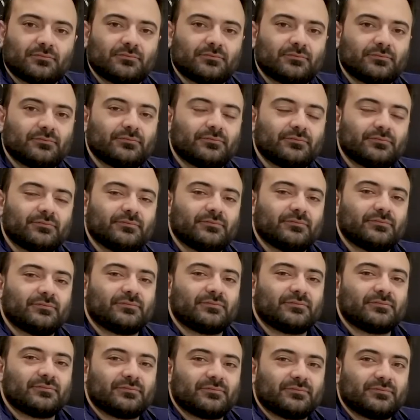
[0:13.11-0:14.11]

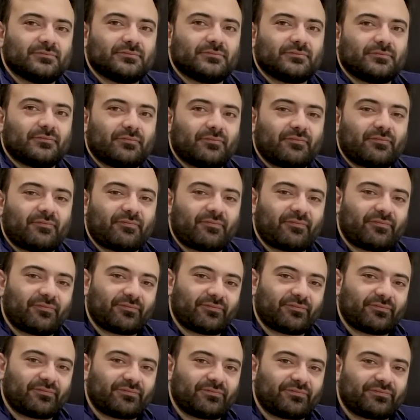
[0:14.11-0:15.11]

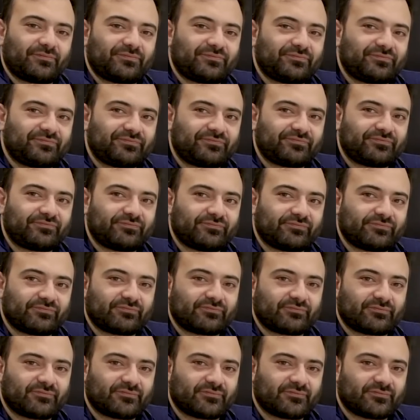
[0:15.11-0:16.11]

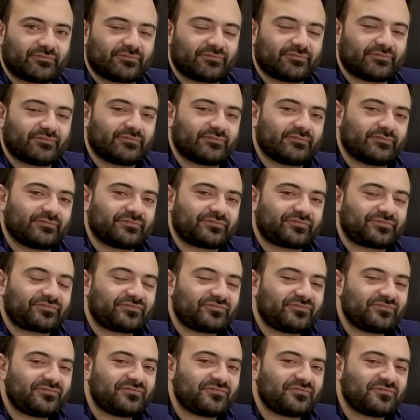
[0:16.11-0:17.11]

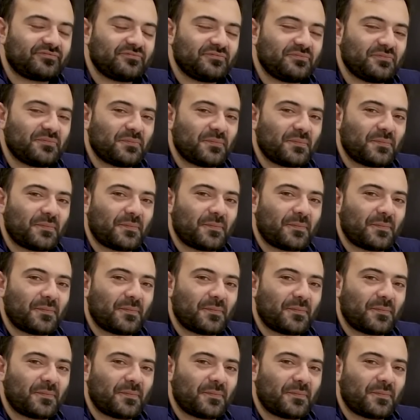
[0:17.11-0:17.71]
No words are spoken by the person on screen.